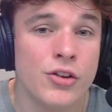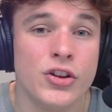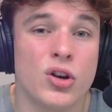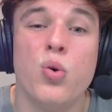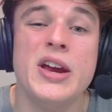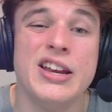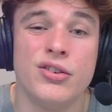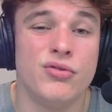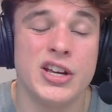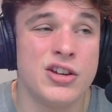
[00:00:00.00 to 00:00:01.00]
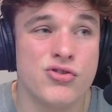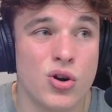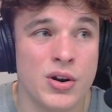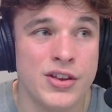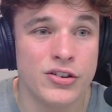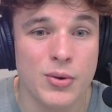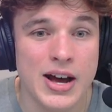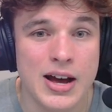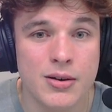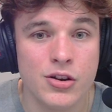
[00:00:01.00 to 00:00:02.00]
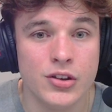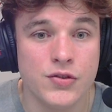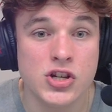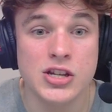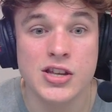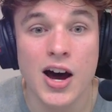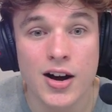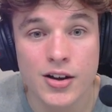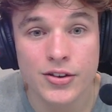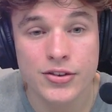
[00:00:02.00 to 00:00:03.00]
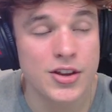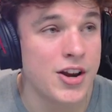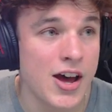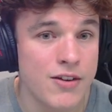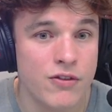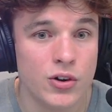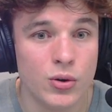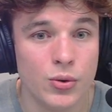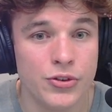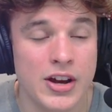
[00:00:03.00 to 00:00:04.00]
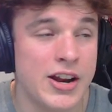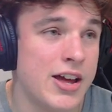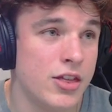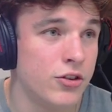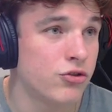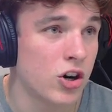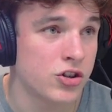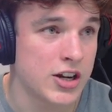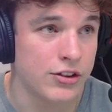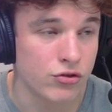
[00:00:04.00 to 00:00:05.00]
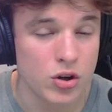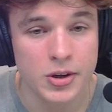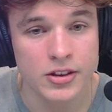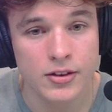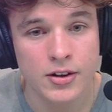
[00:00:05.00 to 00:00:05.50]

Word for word: So the queen isn't really controlling the square, because if she does, the knight falls and then the structure gets ruined.